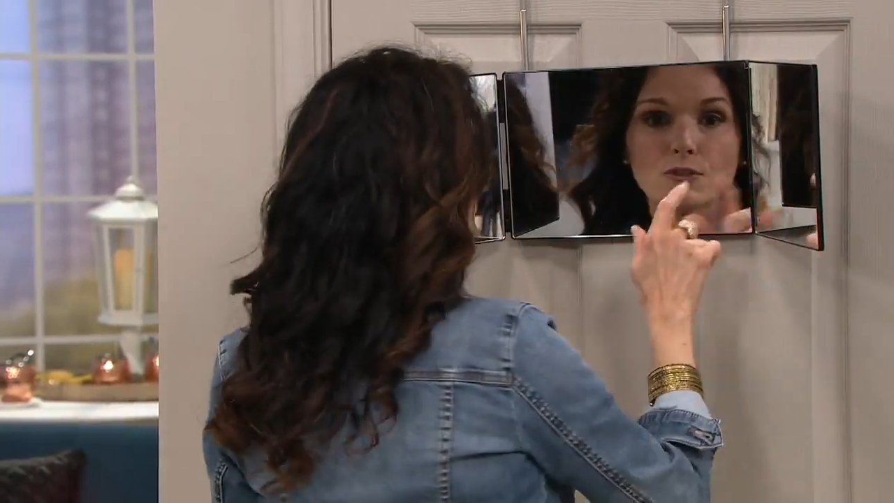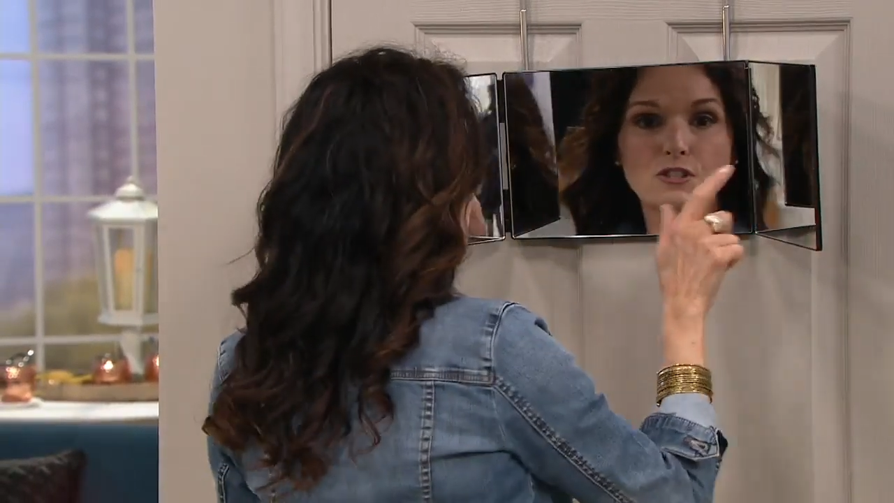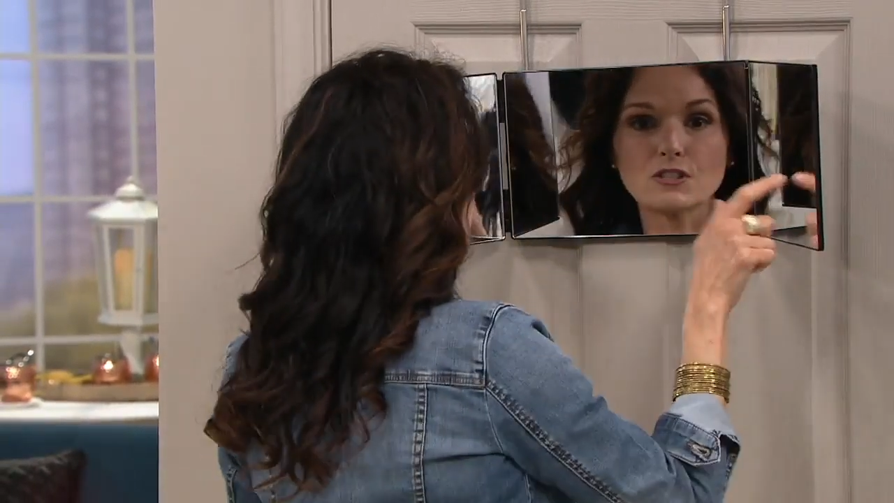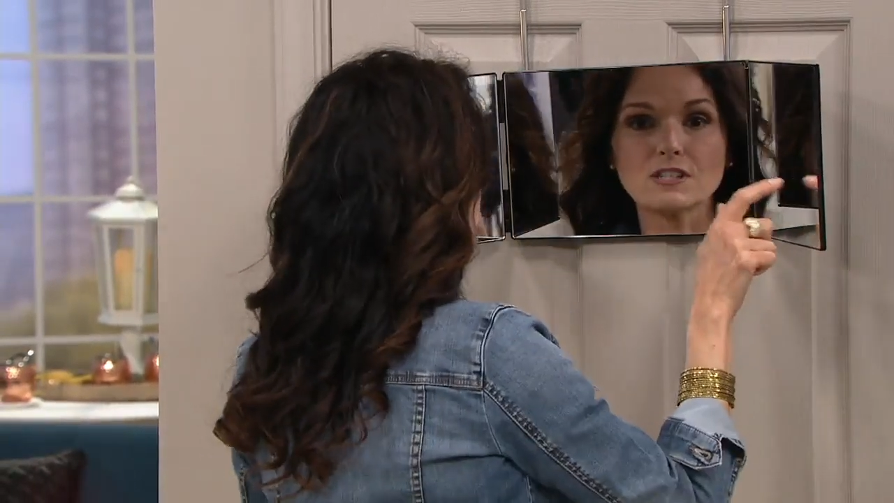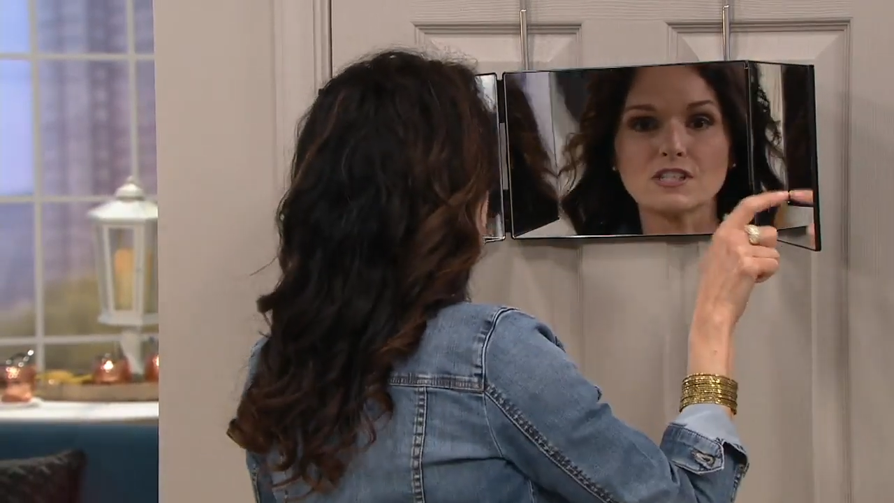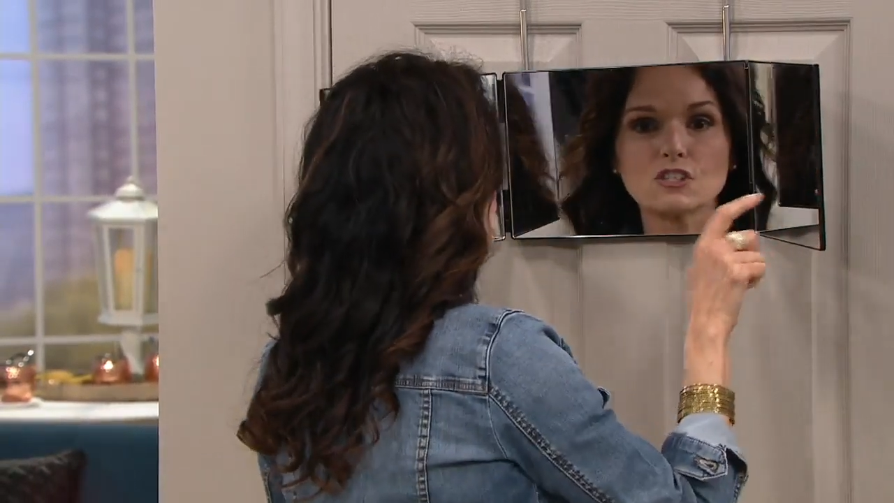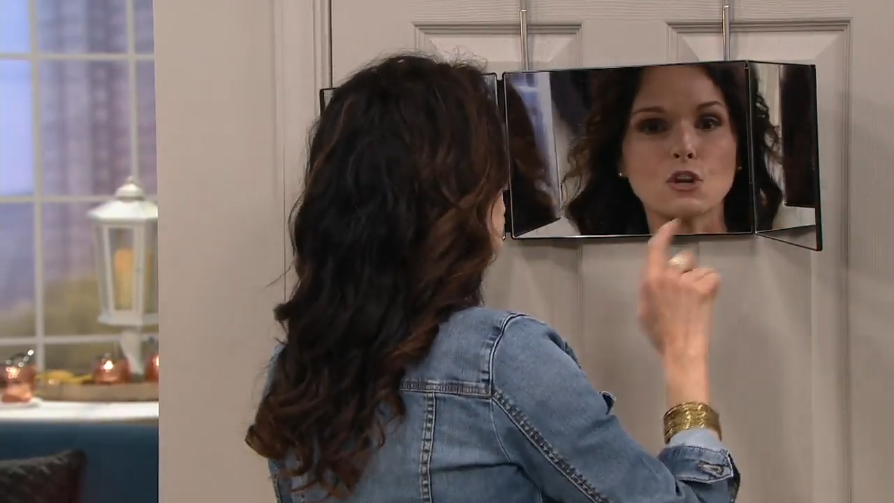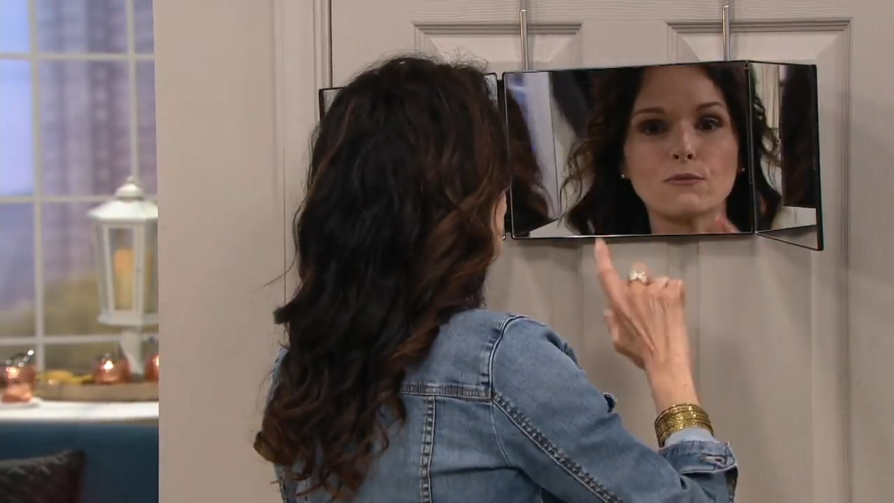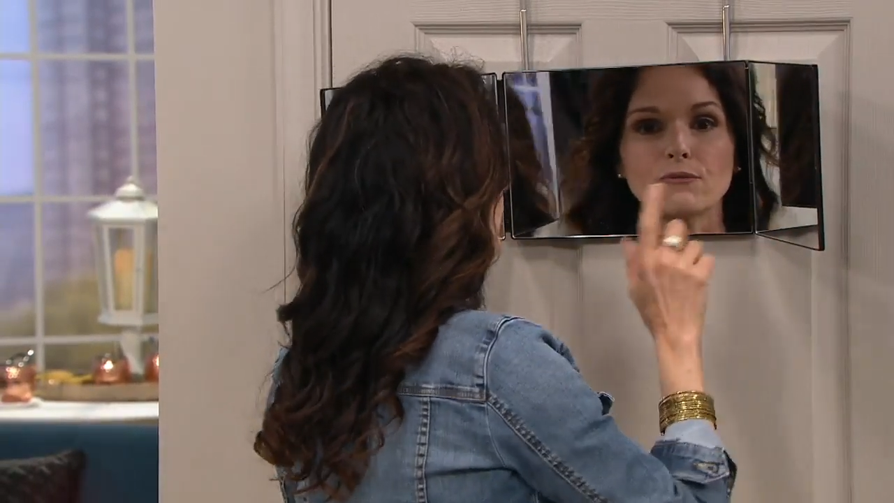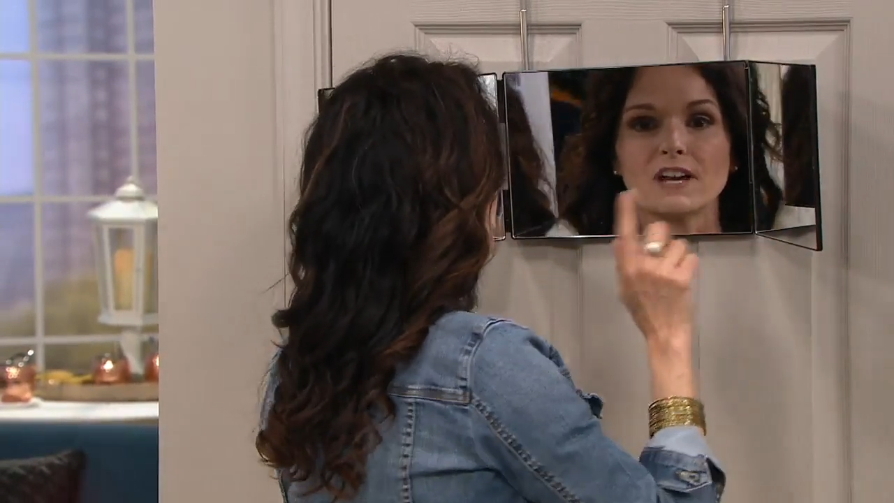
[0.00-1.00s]
there's, this is
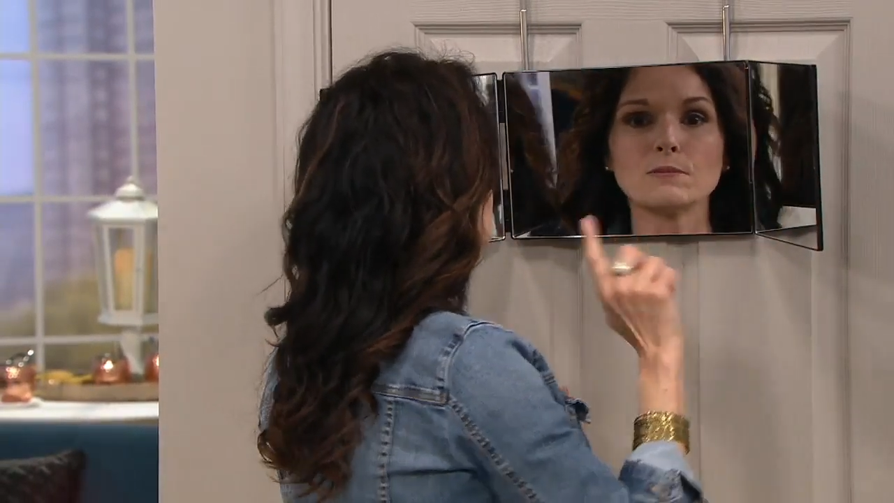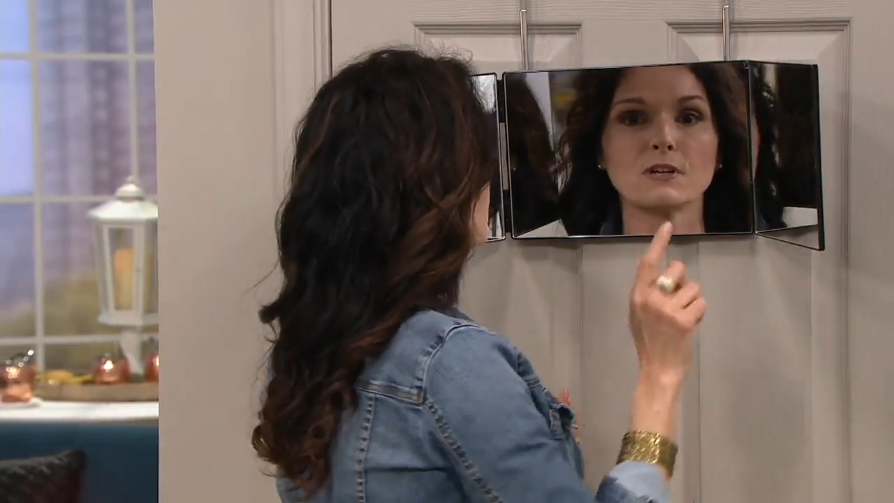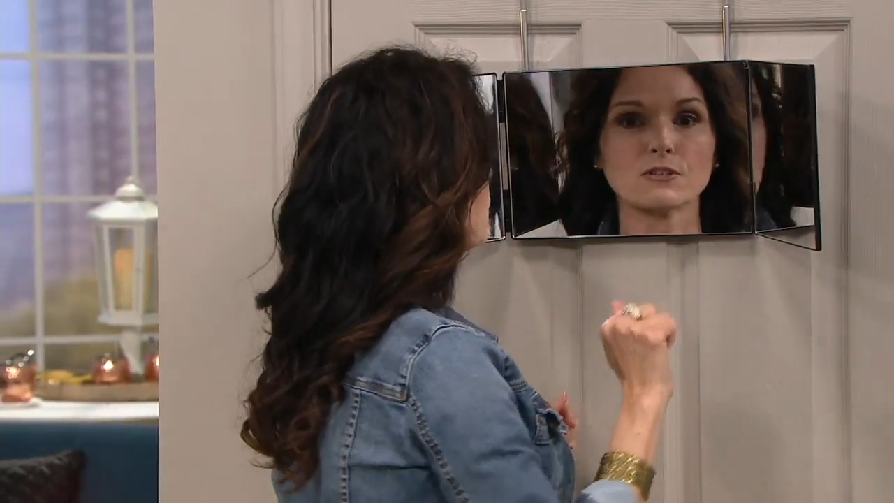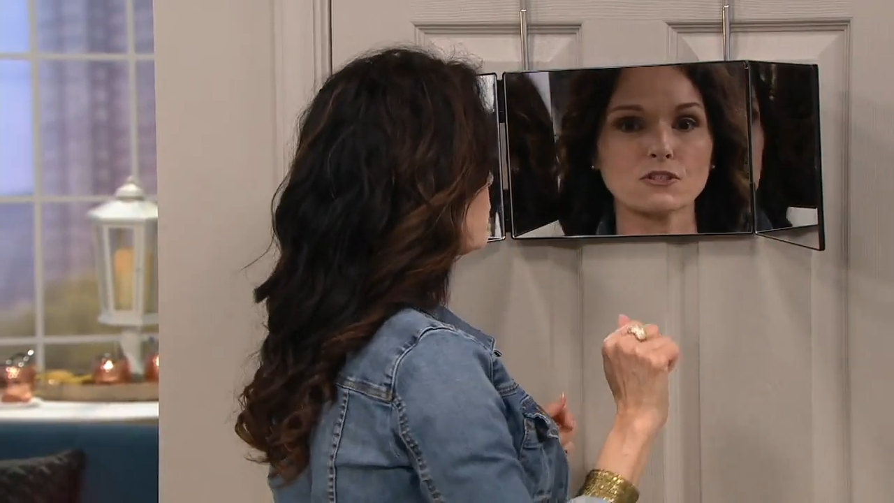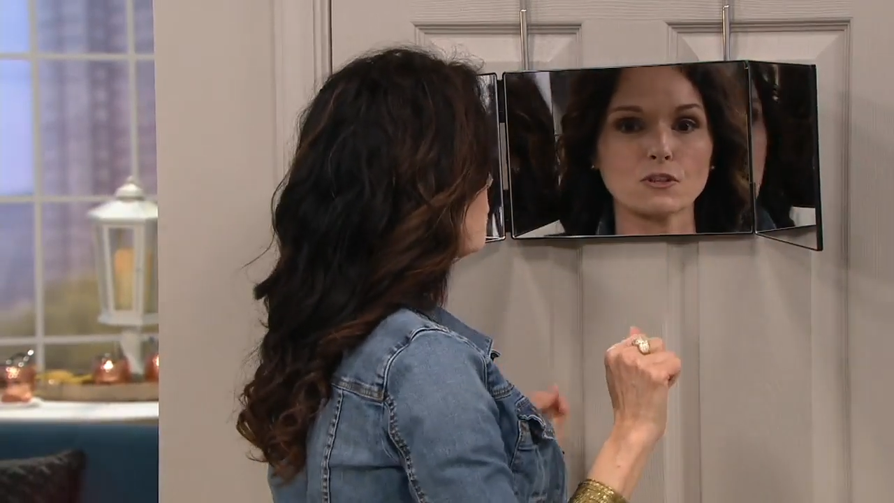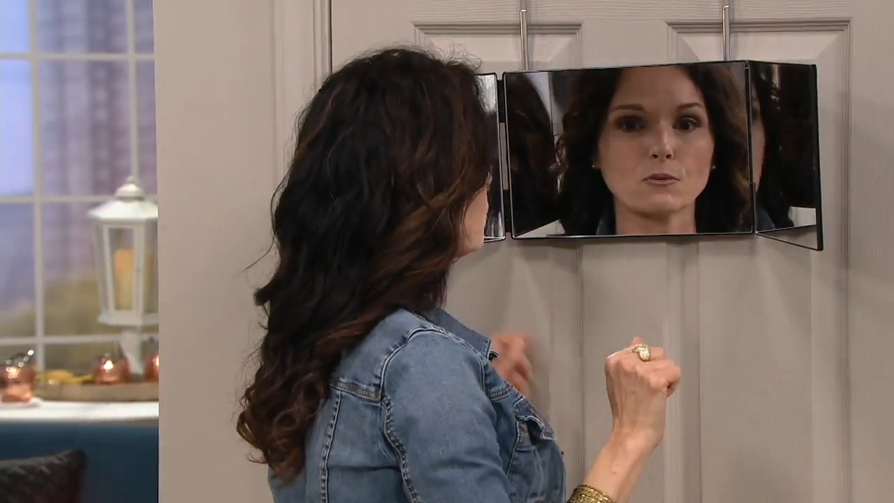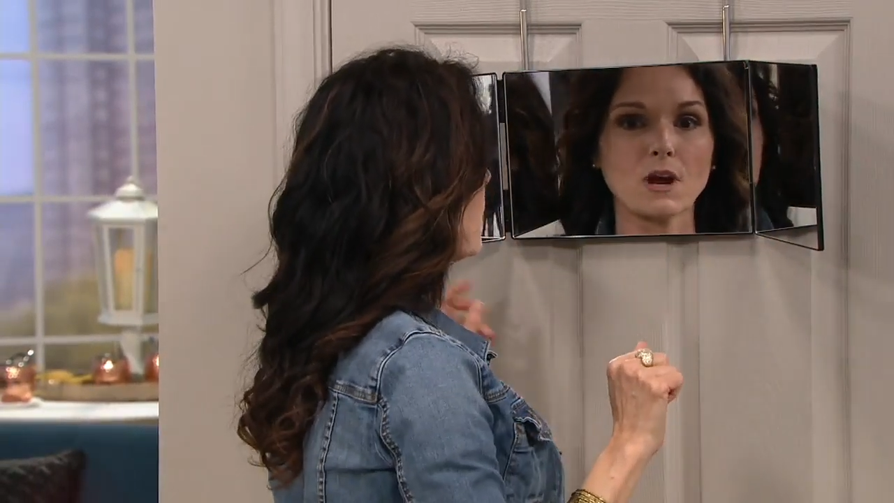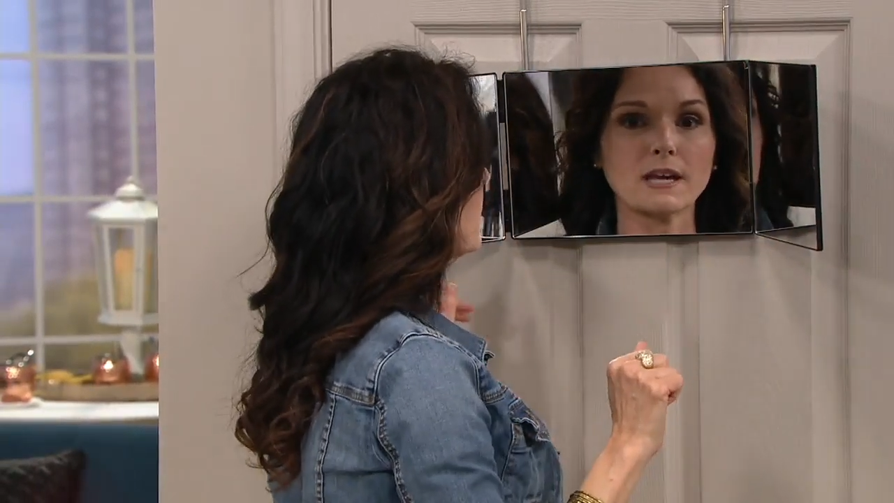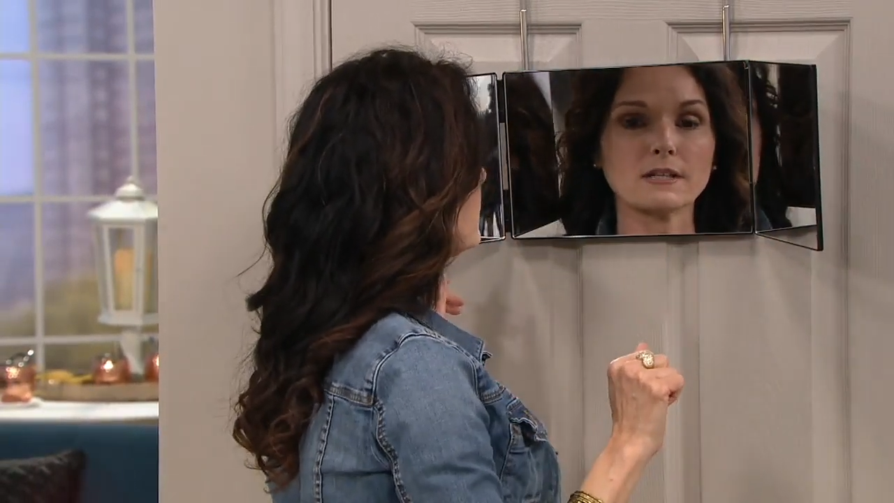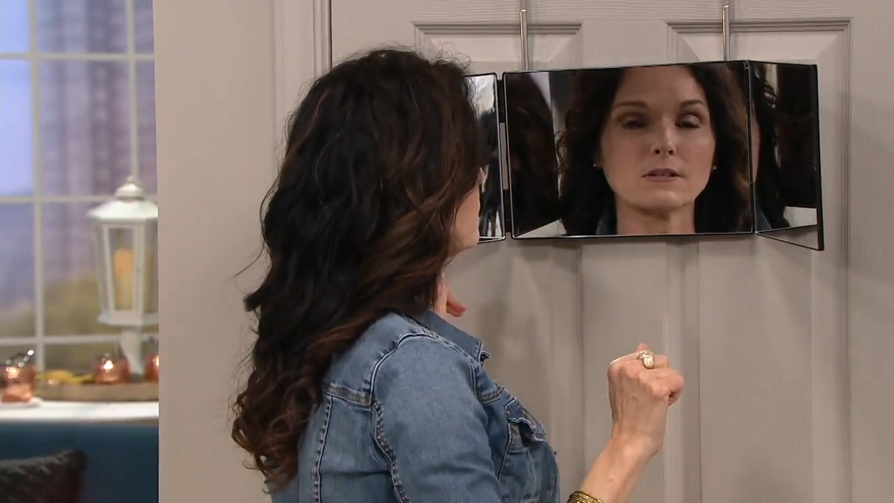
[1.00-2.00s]
no fun mirrors though,
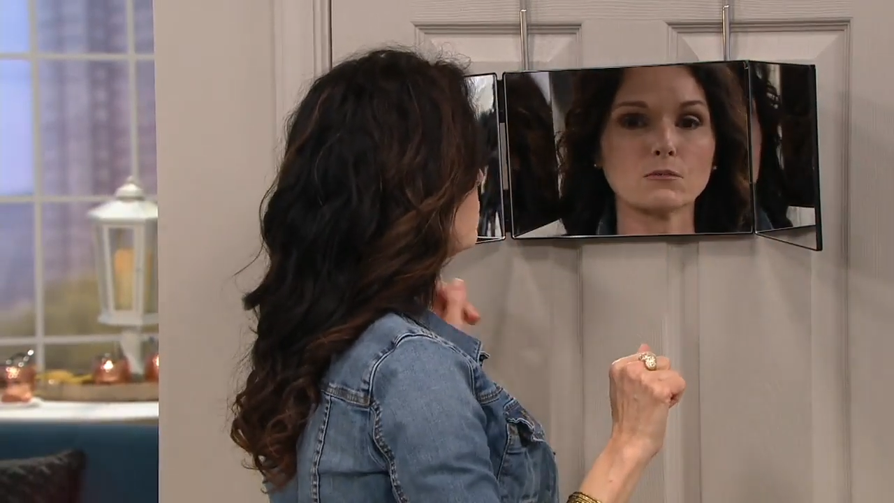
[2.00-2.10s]
right?